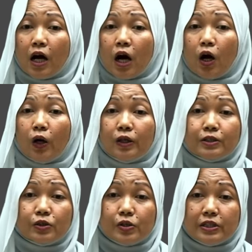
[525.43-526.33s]
or
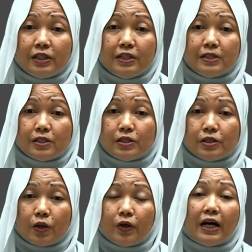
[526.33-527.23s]
social interests
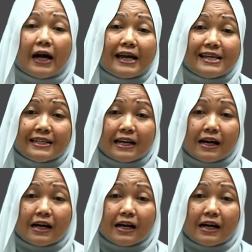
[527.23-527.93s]
or an